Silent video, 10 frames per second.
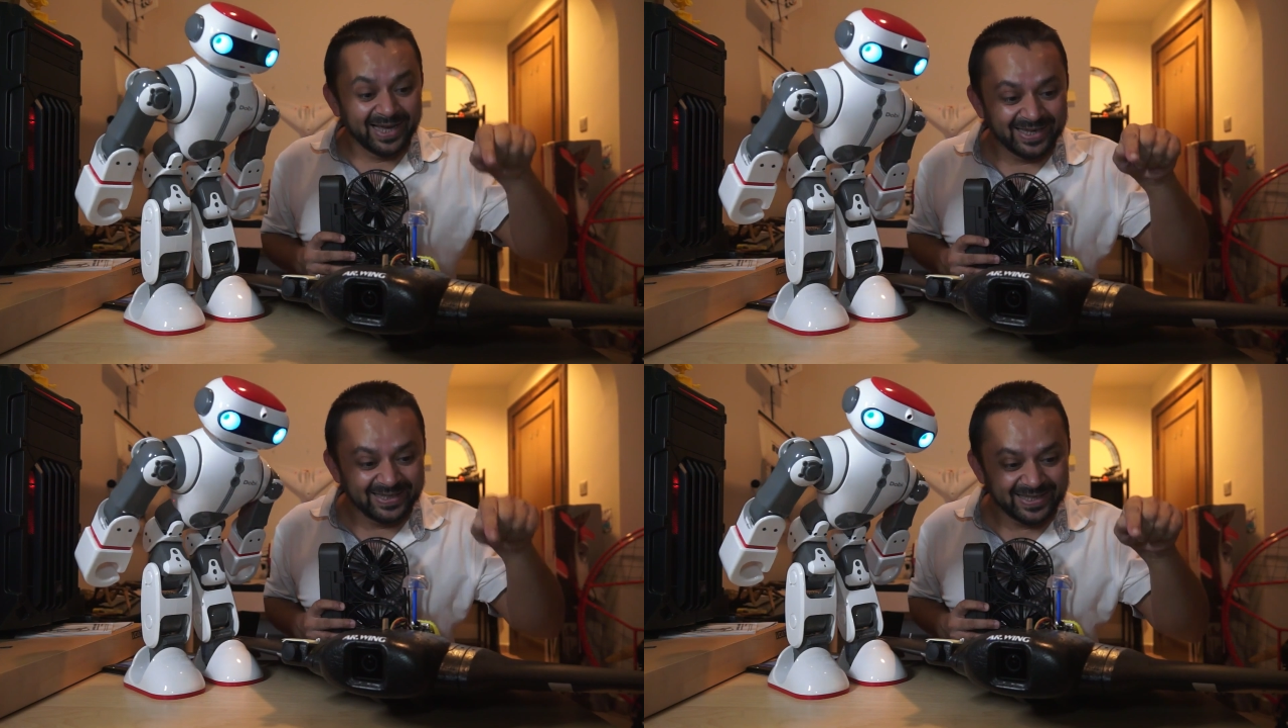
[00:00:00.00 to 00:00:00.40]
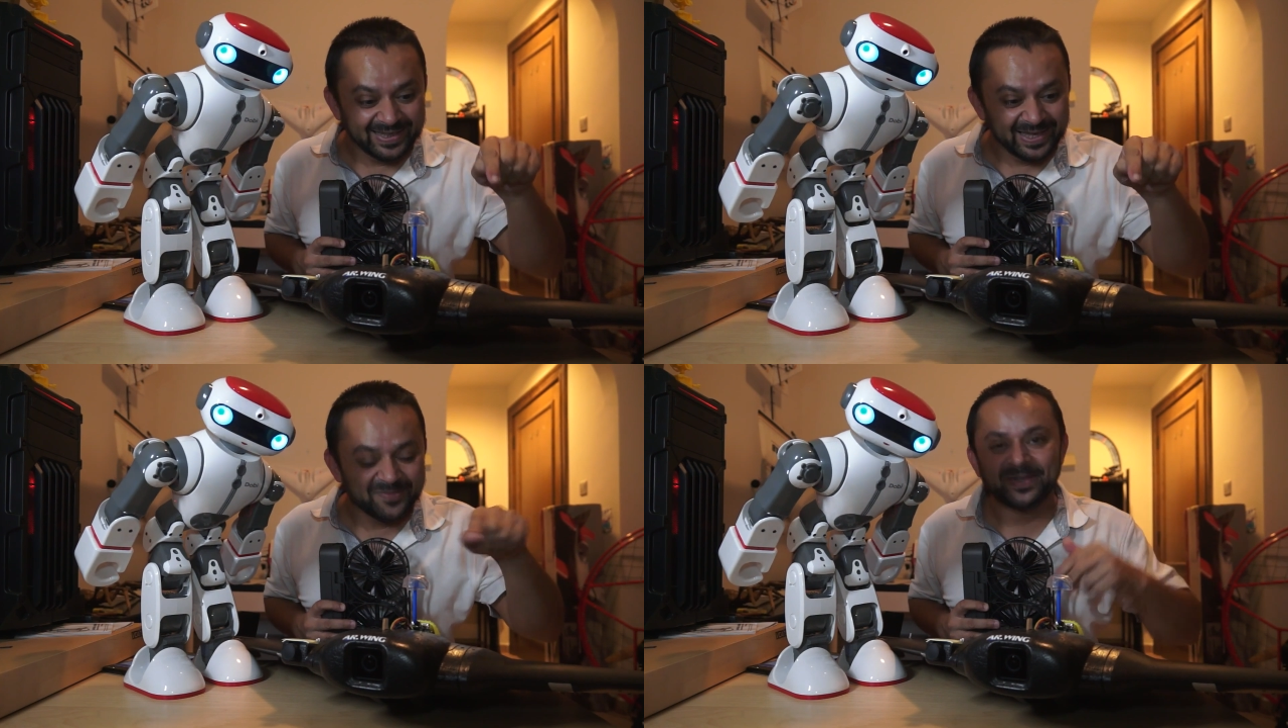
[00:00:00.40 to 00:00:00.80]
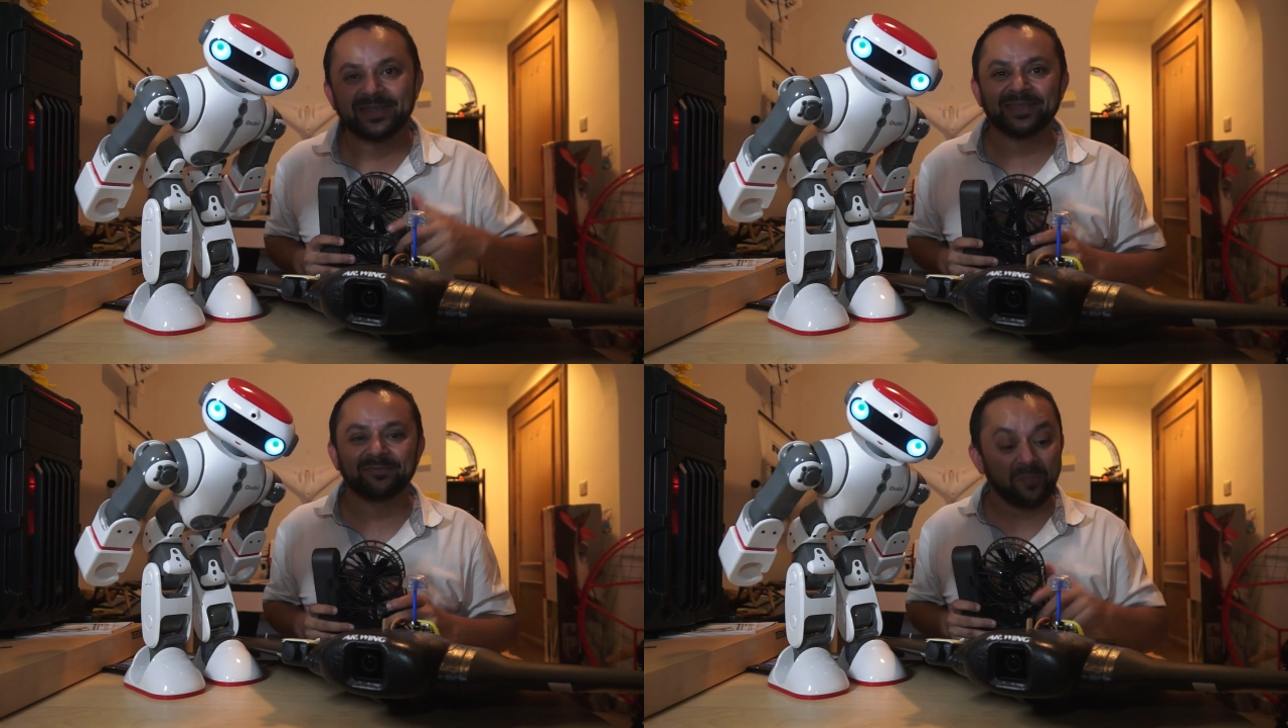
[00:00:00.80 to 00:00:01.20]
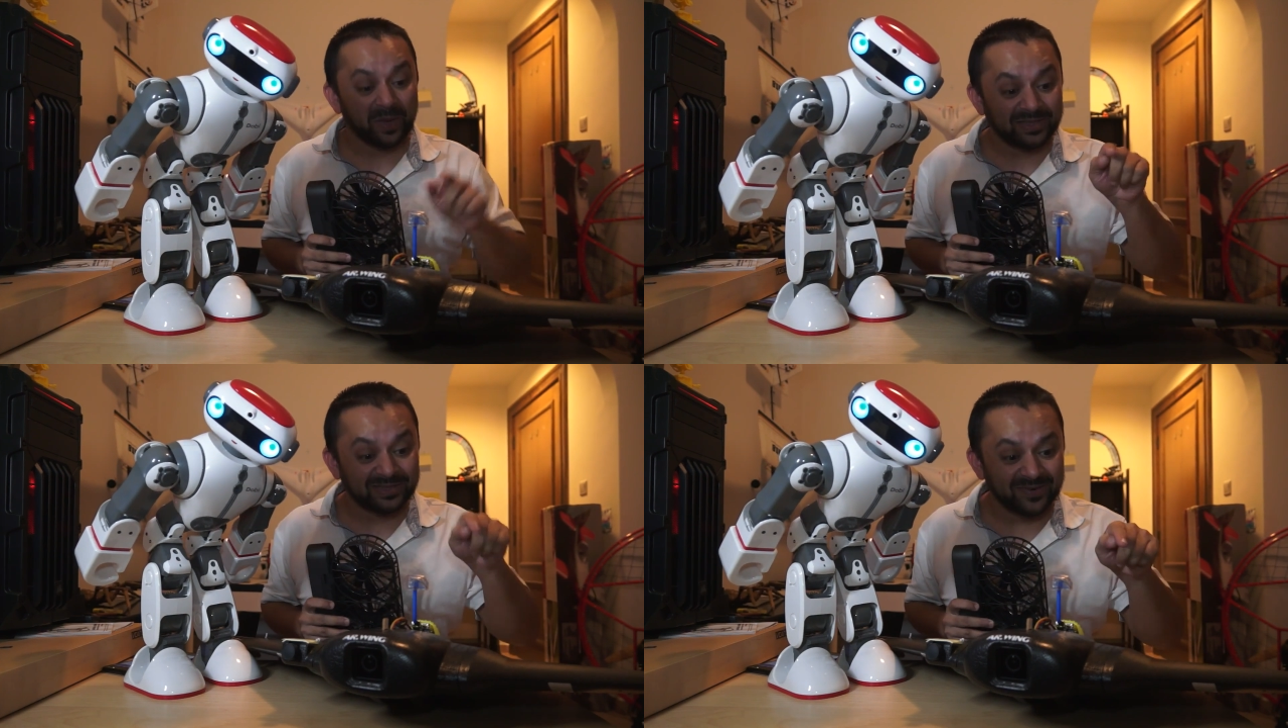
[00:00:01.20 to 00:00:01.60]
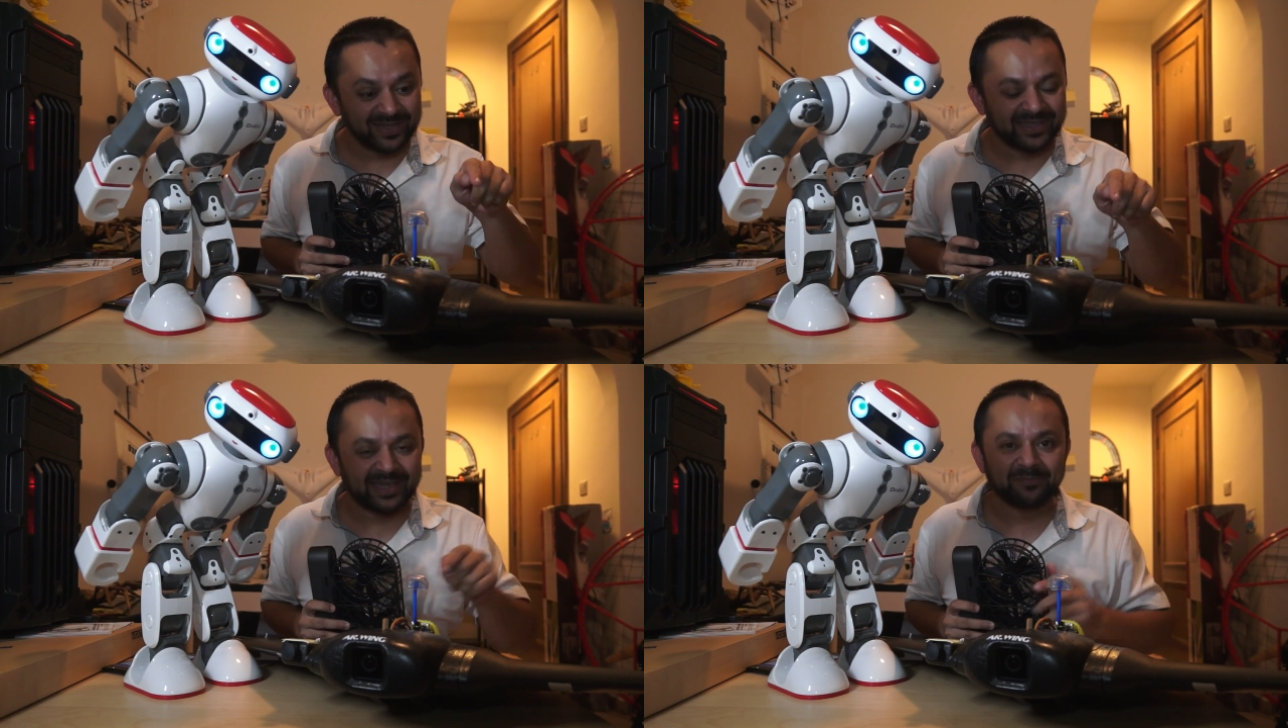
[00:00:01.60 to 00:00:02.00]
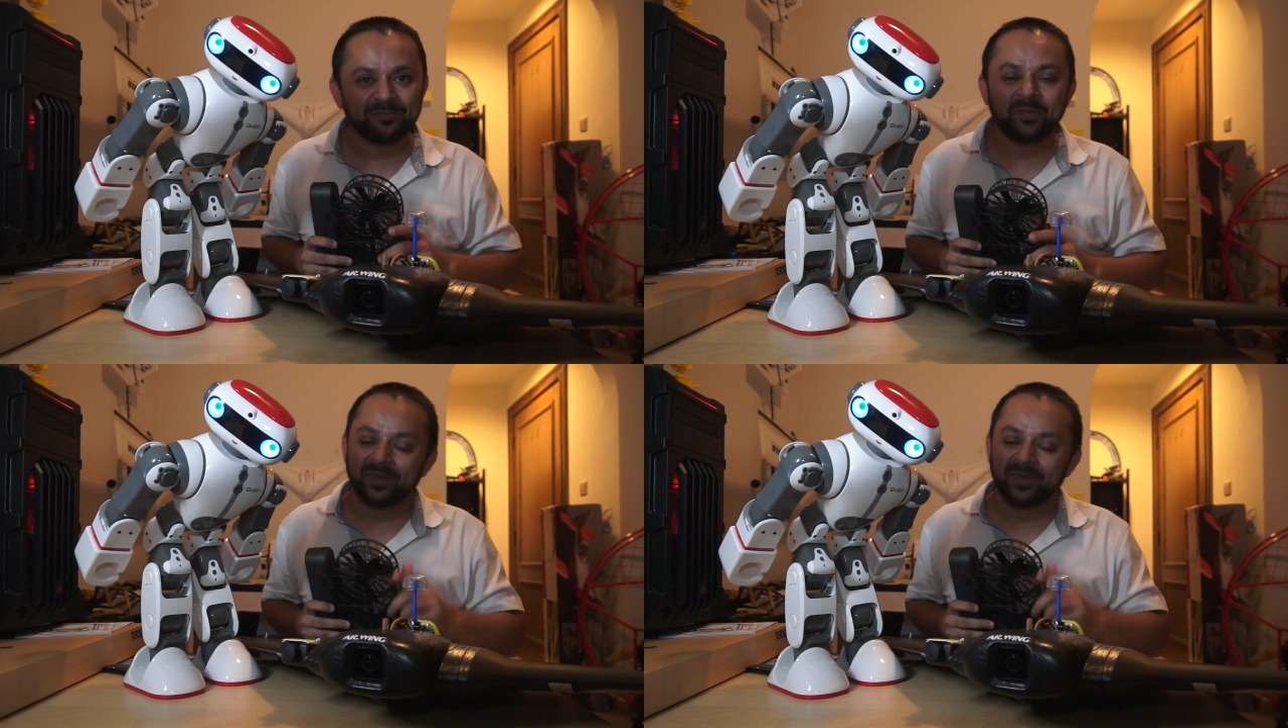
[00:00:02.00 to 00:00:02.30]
Hit that like button. It's right there.